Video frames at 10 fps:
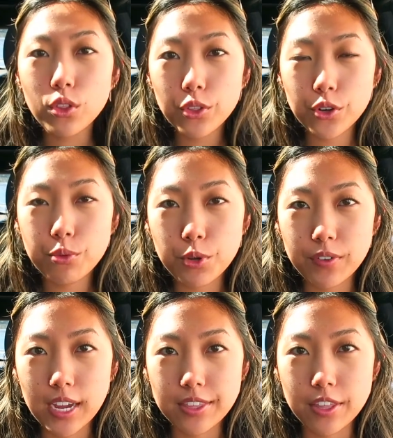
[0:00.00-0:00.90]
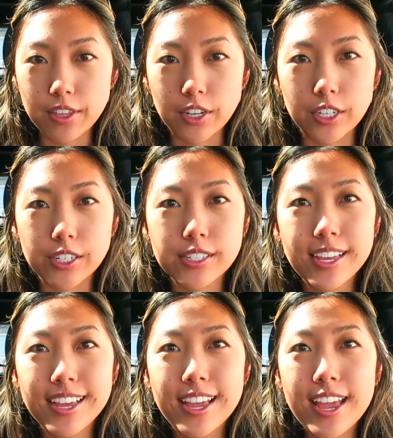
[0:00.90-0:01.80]
the new movie in the theaters
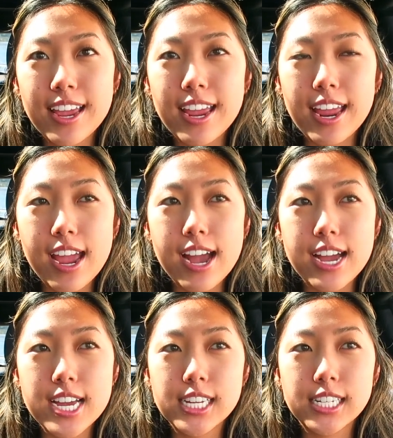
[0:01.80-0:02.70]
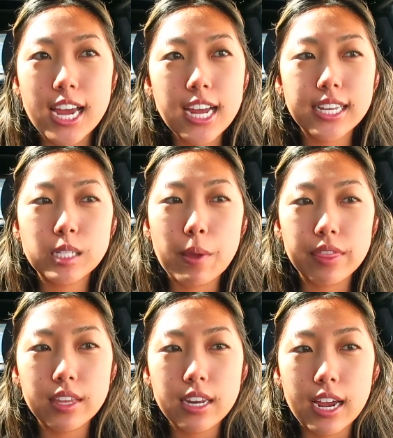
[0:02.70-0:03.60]
and yeah he
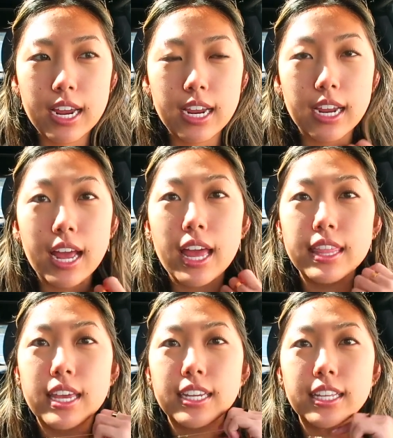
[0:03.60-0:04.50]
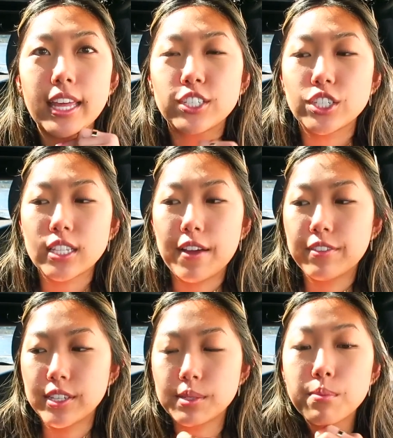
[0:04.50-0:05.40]
spent the night and then he like just left
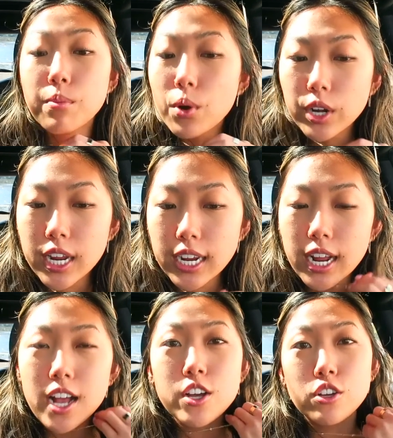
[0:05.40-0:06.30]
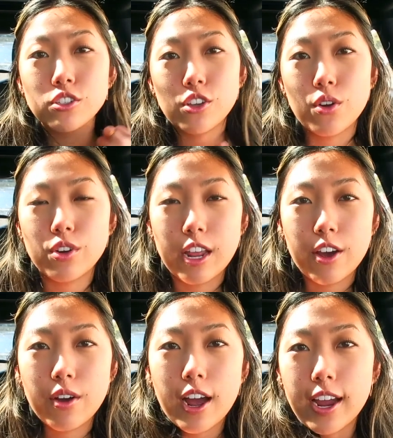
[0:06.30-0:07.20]
this morning so
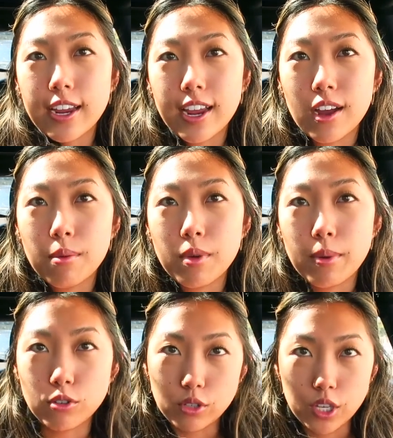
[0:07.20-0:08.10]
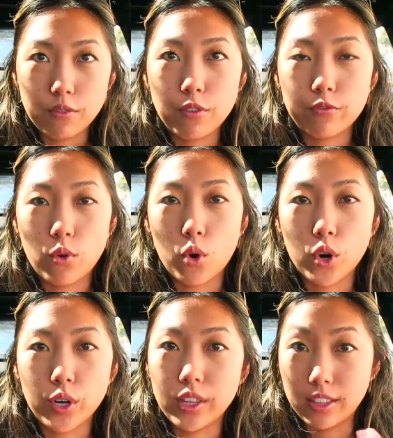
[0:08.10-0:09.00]
now I am about to leave
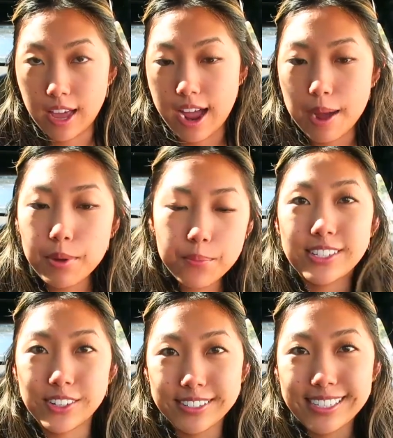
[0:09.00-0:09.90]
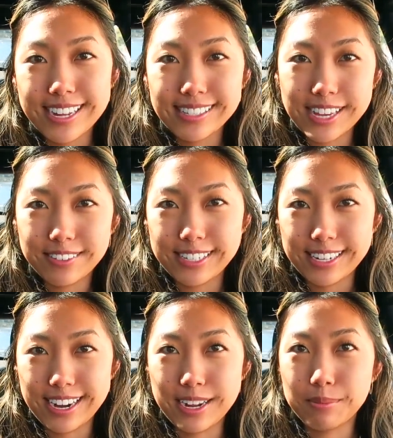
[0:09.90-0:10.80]
for the lab it's currently 10
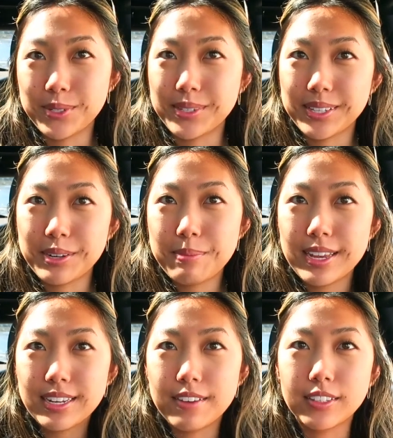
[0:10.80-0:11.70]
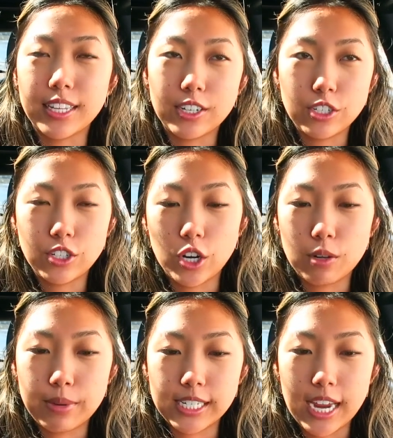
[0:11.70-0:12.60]
17 a.m so it's a little bit of a later start
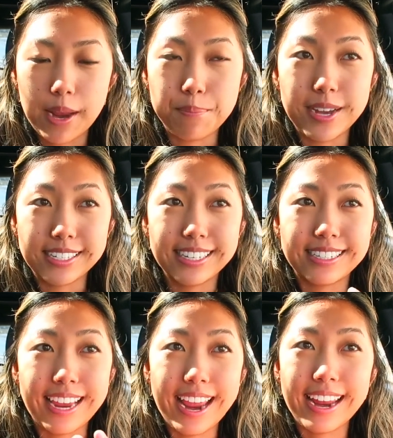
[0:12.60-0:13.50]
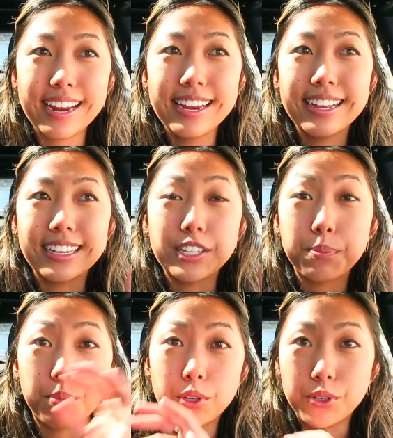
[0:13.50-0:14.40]
on my day but today is
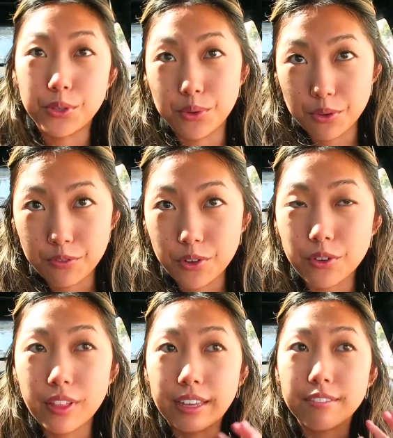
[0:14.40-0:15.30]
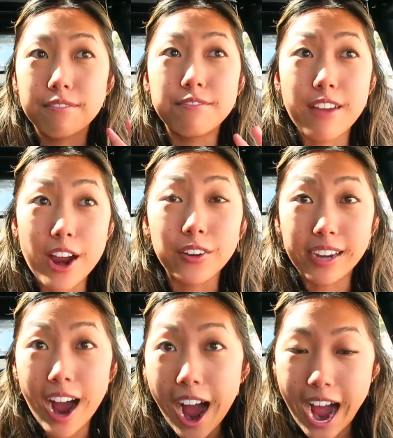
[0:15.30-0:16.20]
beautiful like very
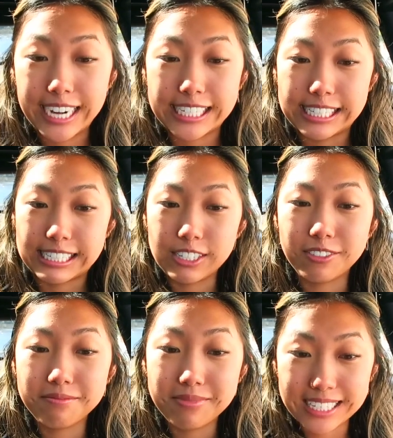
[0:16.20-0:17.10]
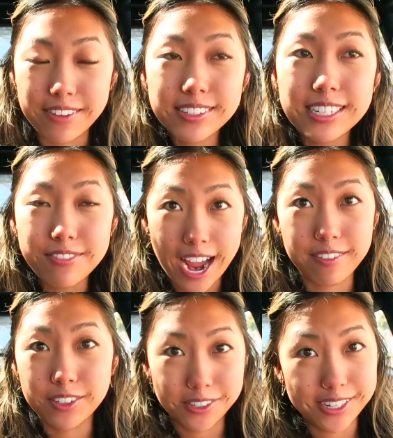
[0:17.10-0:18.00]
hot it's
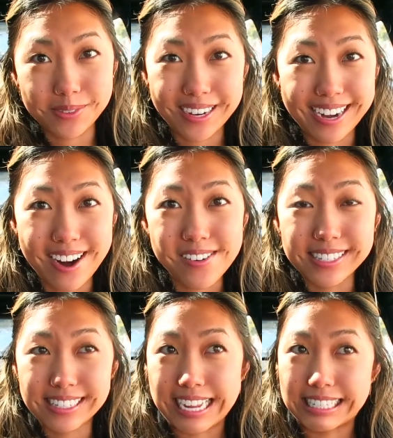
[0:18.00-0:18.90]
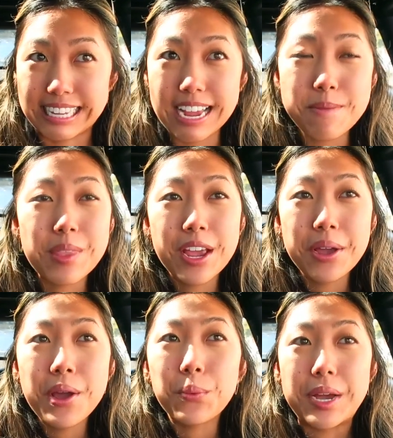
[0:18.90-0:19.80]
75 degrees right now in sunset
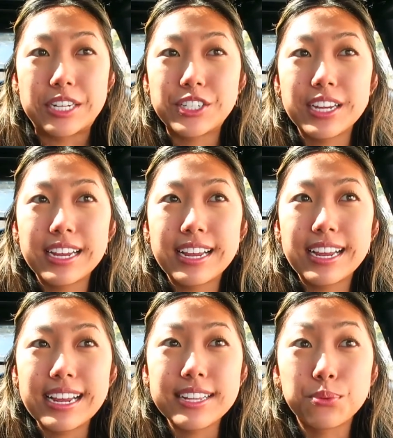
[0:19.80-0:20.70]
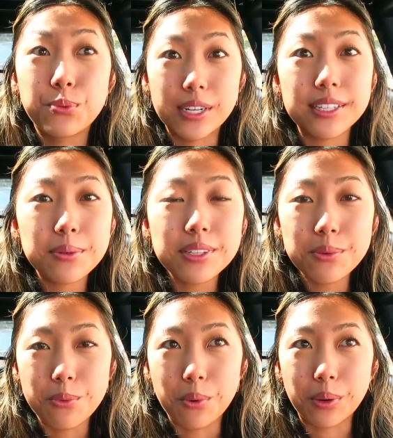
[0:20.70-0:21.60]
which is really, really
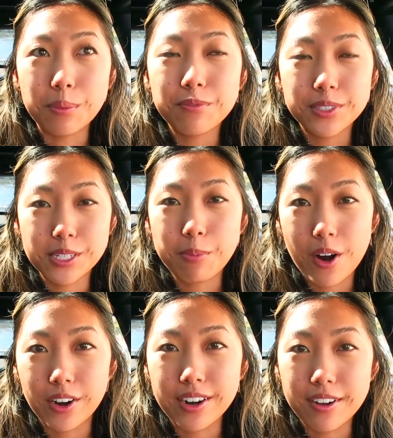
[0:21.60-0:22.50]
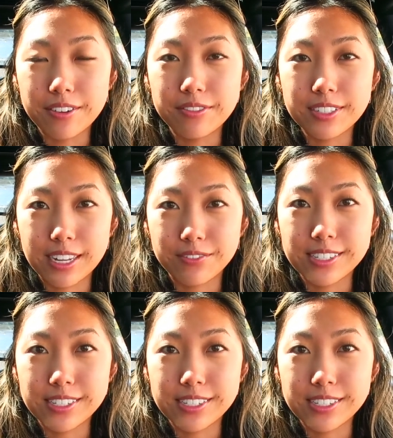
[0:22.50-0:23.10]
warm for this part of San